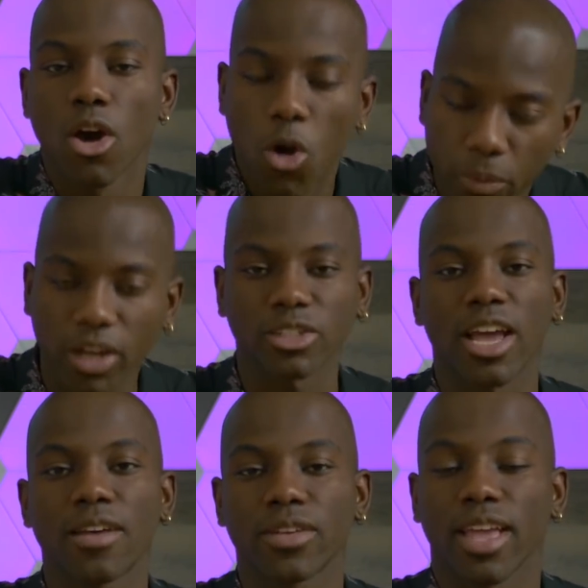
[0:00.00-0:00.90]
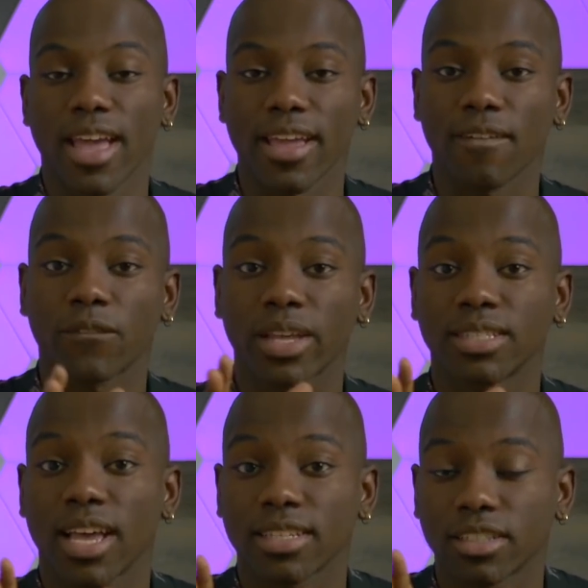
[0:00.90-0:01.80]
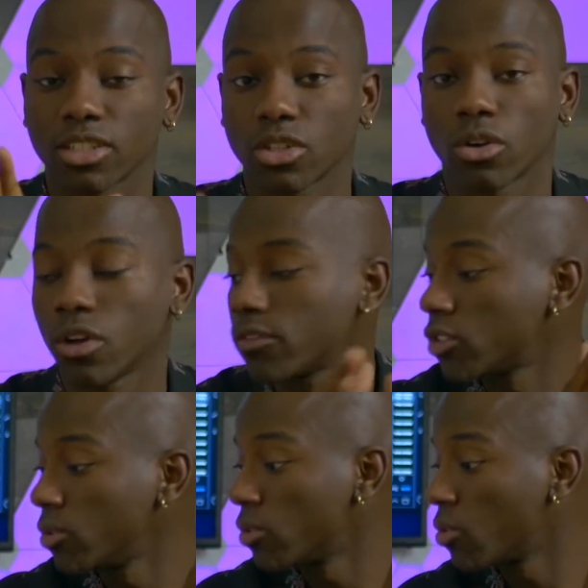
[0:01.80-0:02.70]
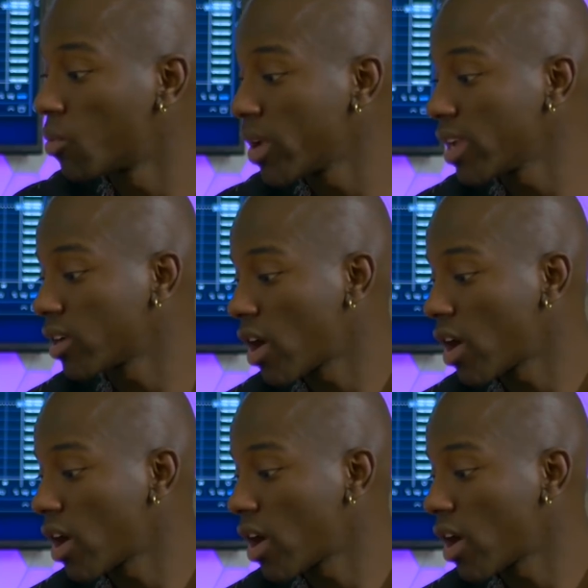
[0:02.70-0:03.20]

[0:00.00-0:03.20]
Hope you guys are having a fantastic start off to the week.